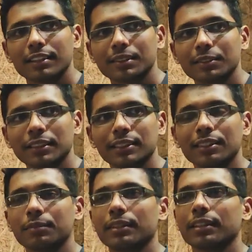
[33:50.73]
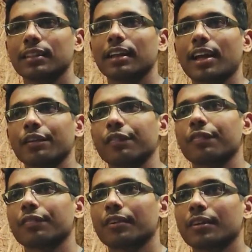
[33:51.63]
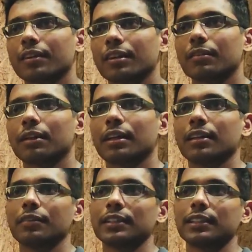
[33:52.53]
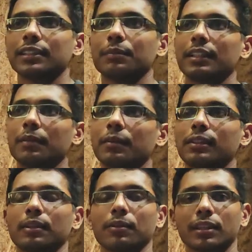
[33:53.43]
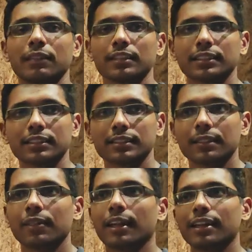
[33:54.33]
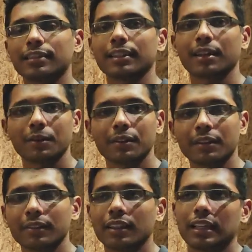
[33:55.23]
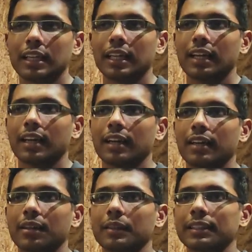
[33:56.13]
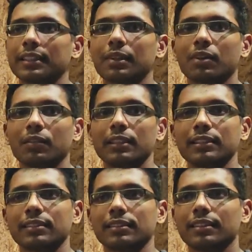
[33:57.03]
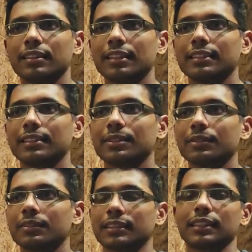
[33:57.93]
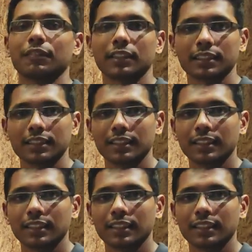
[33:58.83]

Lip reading: So whether it be life or whether it be about the universe or anything around you, questioning always leads to discovery.